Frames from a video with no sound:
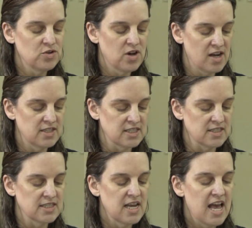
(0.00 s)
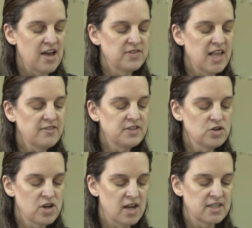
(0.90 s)
Ugandans have left
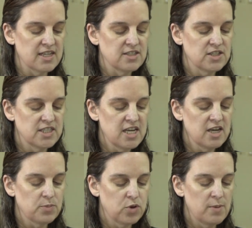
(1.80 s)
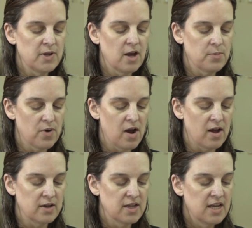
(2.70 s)
Uganda to seek employment
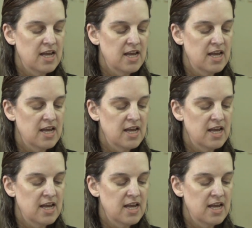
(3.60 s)
abroad.